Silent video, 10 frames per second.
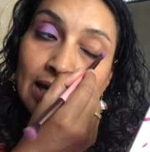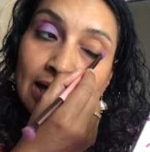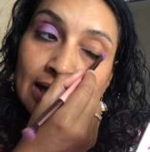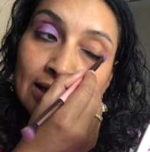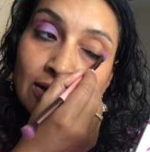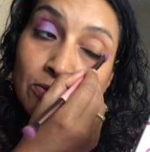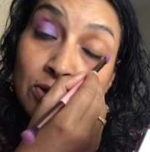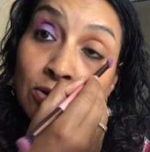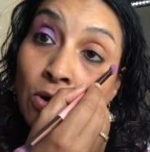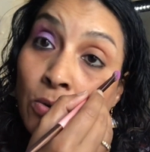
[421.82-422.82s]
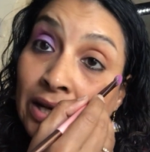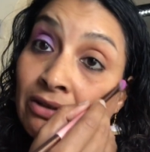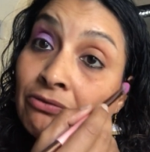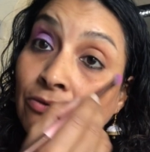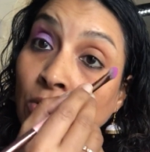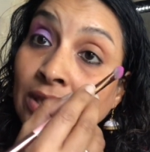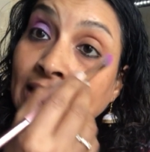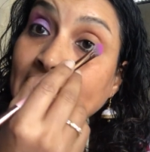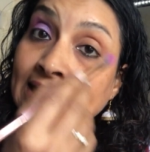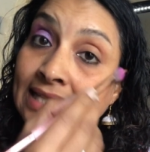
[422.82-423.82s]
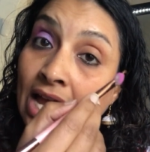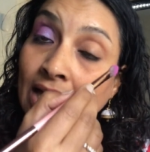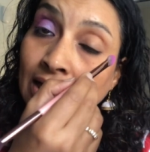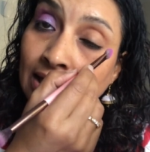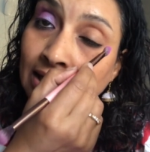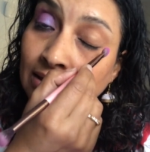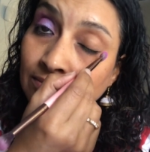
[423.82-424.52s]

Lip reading: and going to go in for the entire lid.